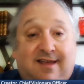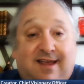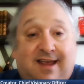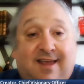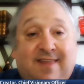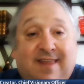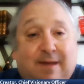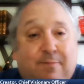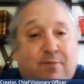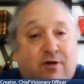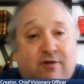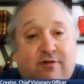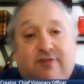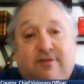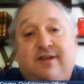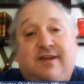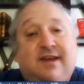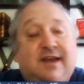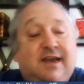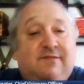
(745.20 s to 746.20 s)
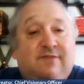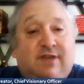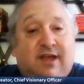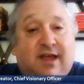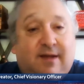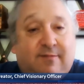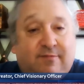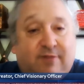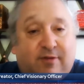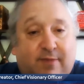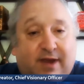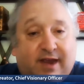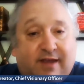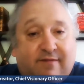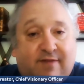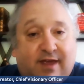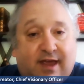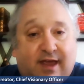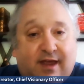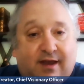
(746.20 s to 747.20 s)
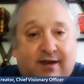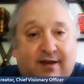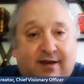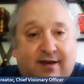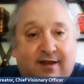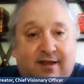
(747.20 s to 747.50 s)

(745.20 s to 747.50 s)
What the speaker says: And that person didn't even come to my event.